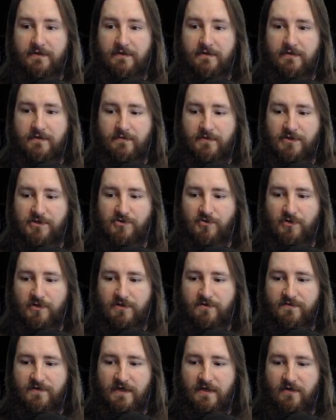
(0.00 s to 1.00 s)
the majority
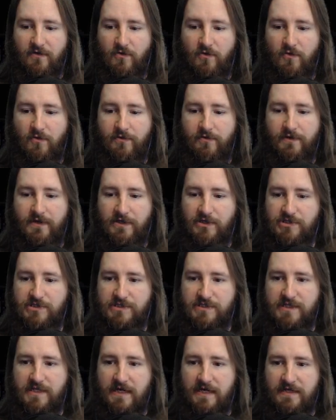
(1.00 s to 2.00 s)
of that whole thing
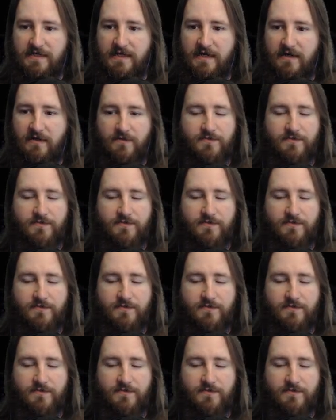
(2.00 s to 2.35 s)
just died down.